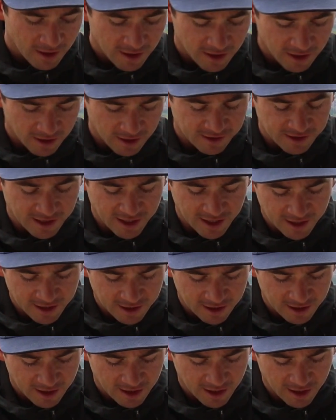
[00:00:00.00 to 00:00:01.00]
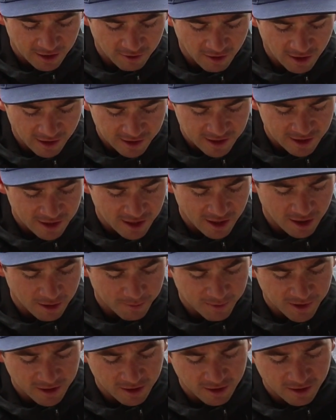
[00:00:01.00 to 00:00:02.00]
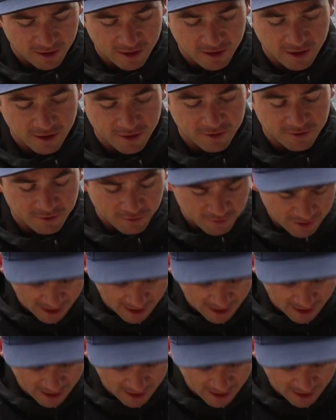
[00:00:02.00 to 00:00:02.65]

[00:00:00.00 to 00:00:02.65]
I'm gonna take a locking carabiner through